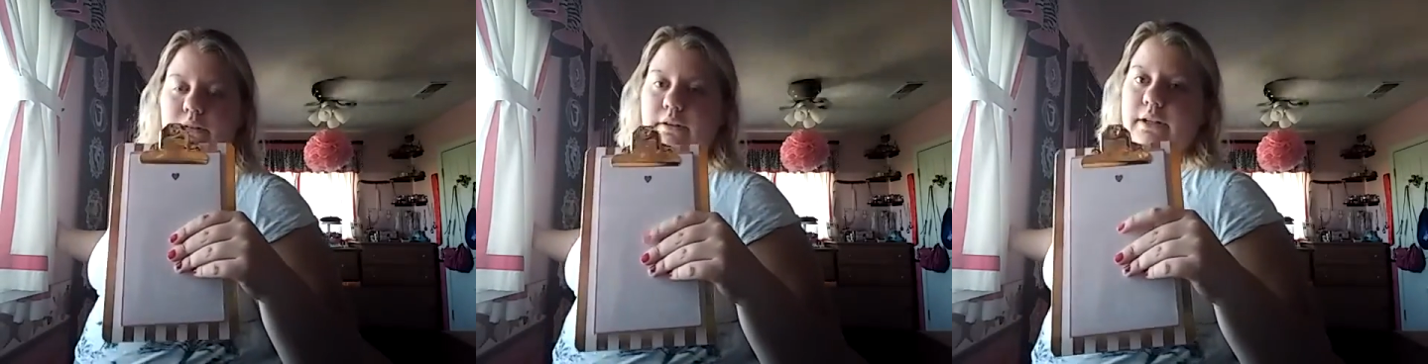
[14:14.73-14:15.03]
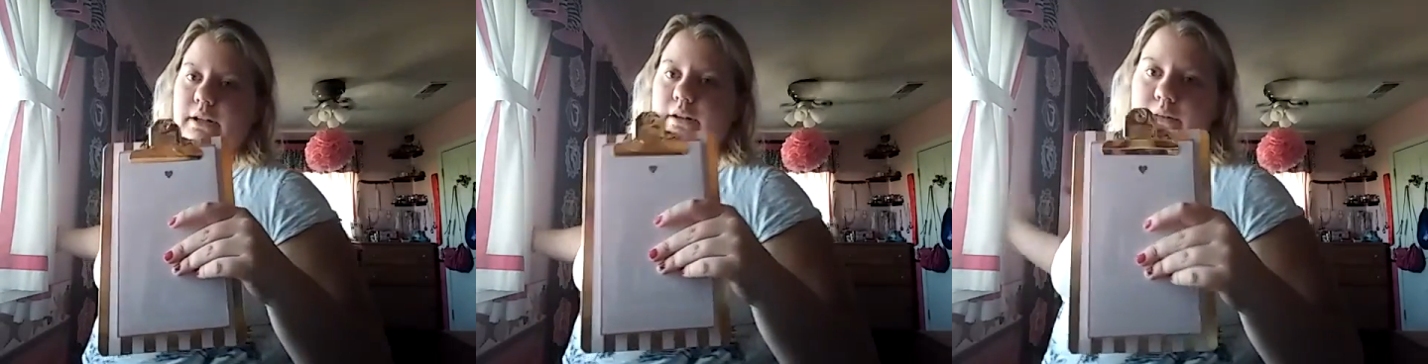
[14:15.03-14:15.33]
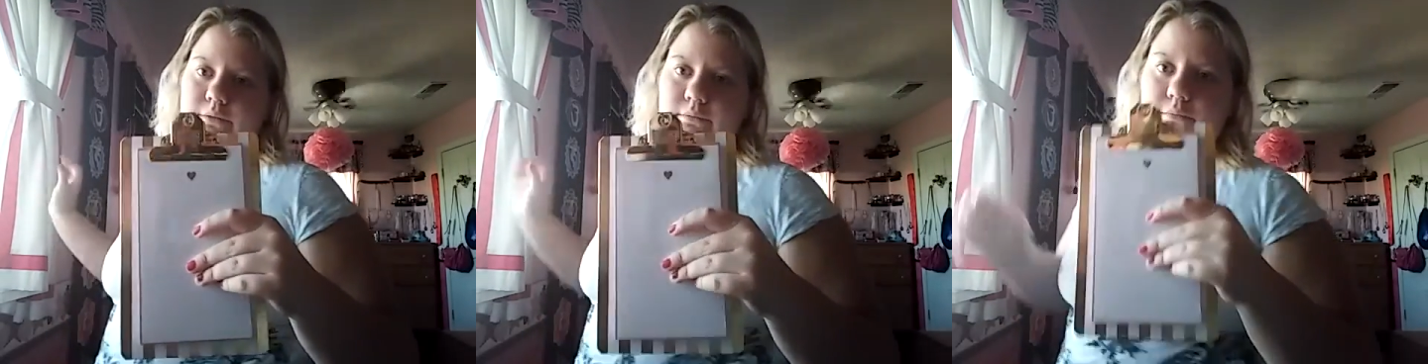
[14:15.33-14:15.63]
There.
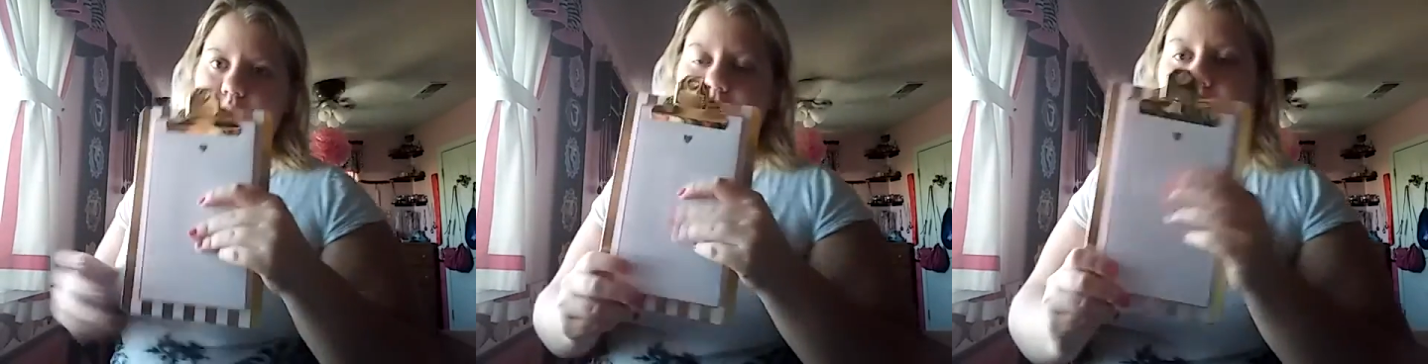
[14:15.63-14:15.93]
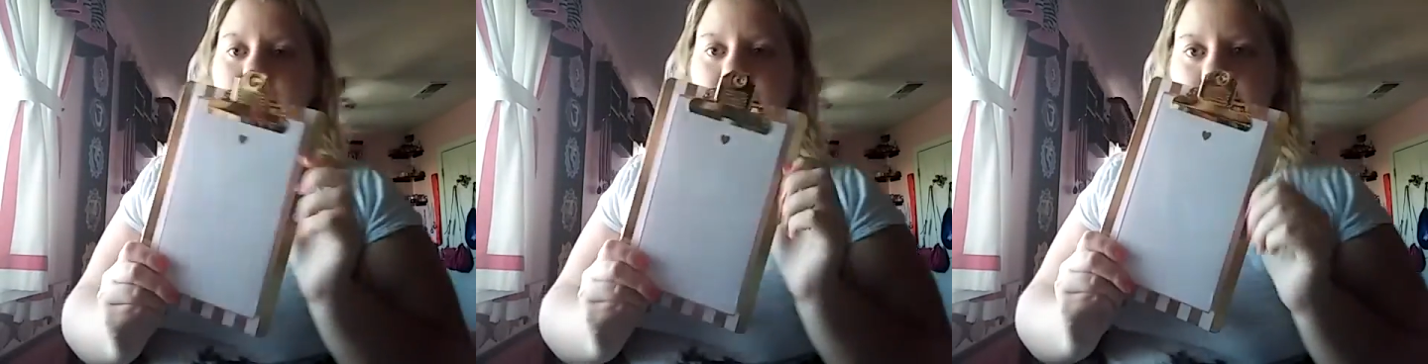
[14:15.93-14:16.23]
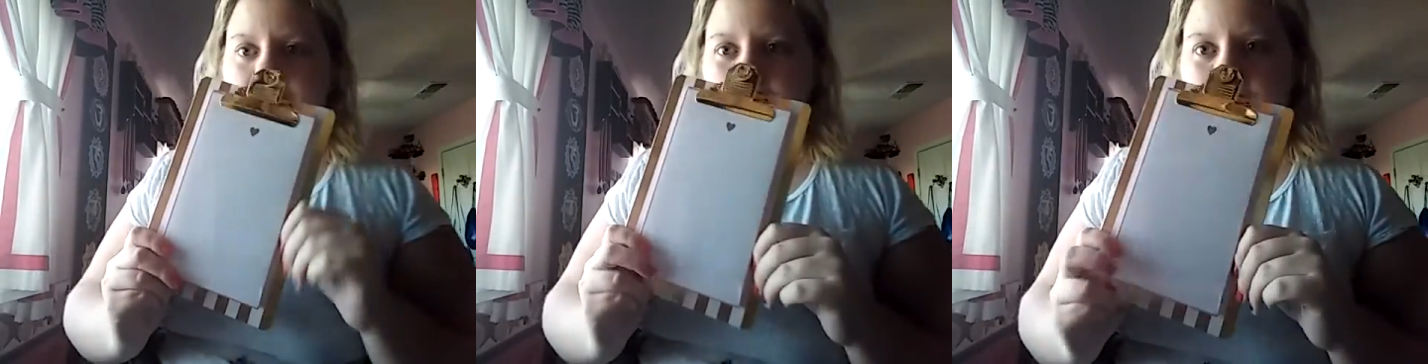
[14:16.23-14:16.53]

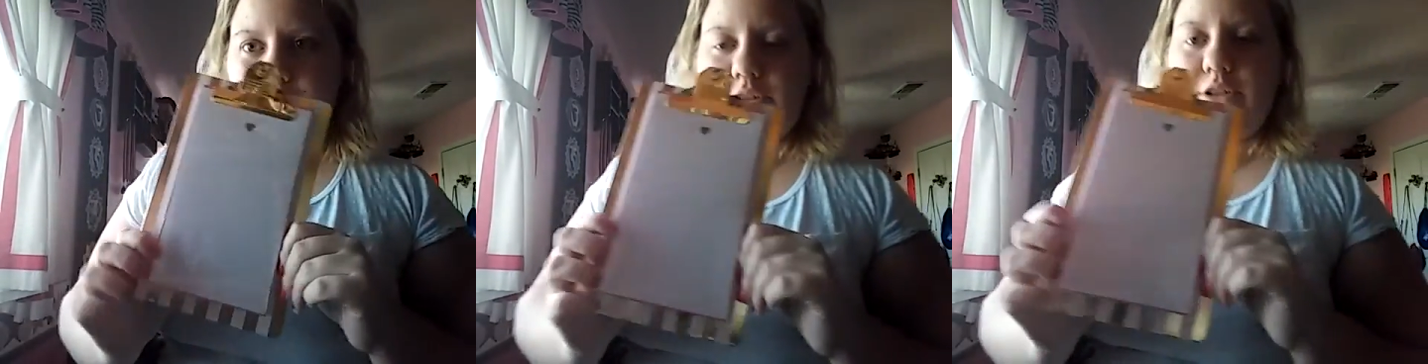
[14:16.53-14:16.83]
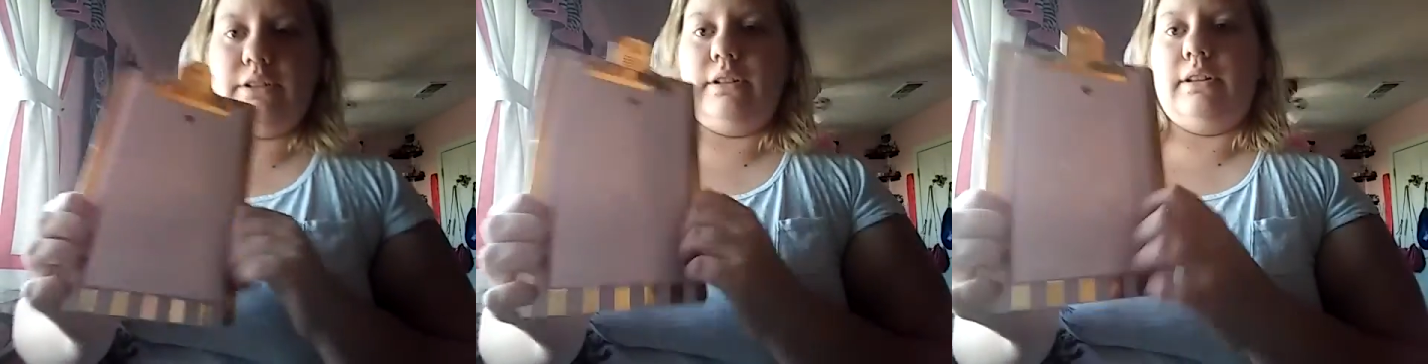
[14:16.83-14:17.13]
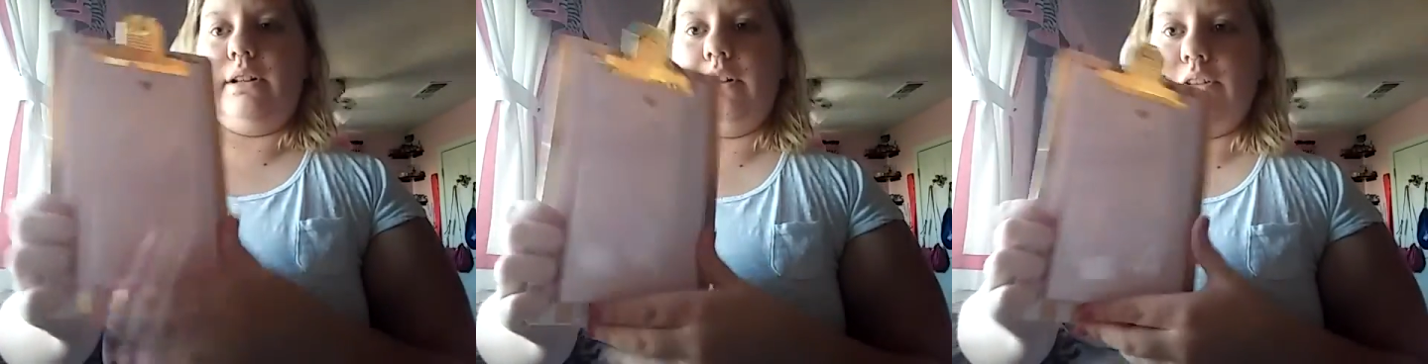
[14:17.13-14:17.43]
It's just this
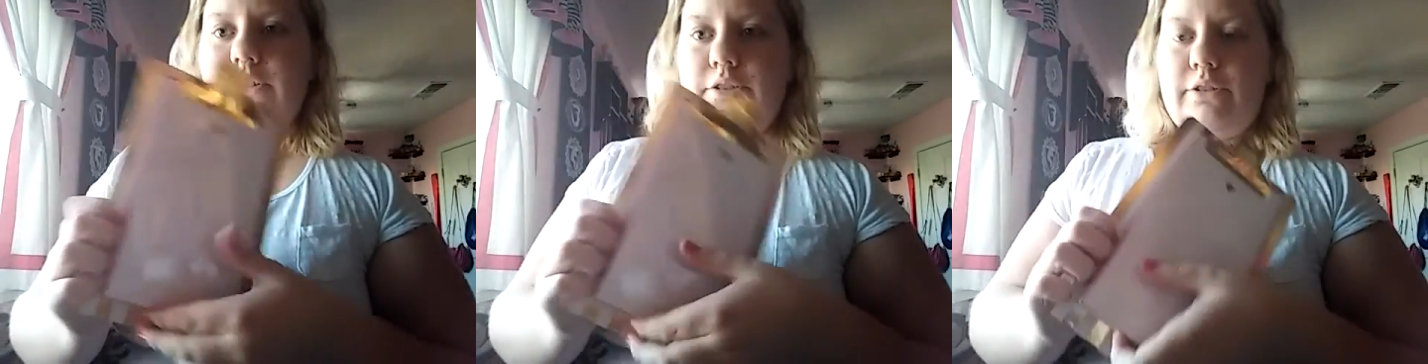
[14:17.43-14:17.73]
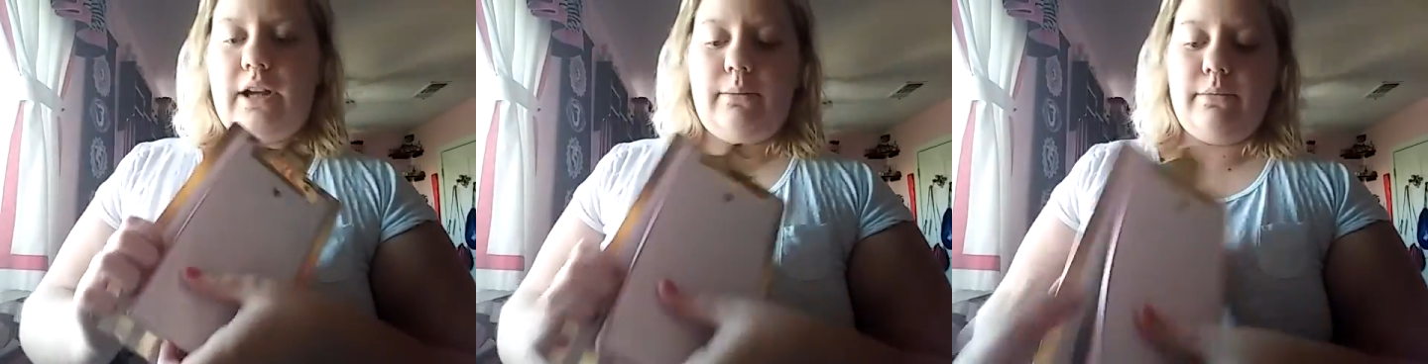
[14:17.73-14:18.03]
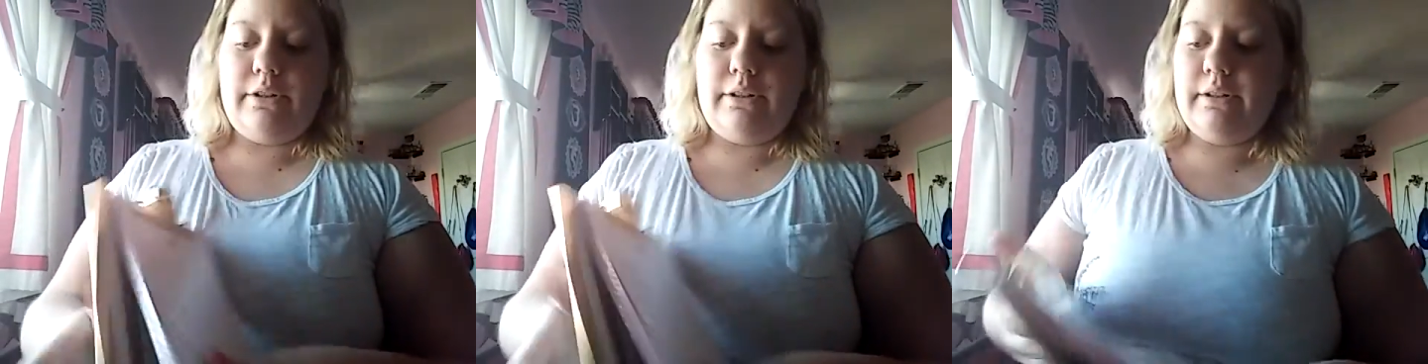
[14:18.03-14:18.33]
little
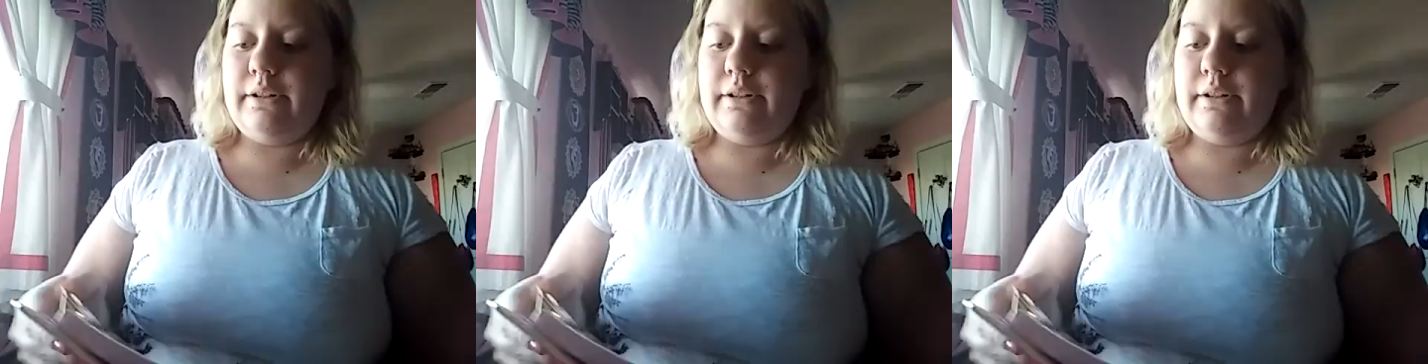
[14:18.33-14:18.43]
striped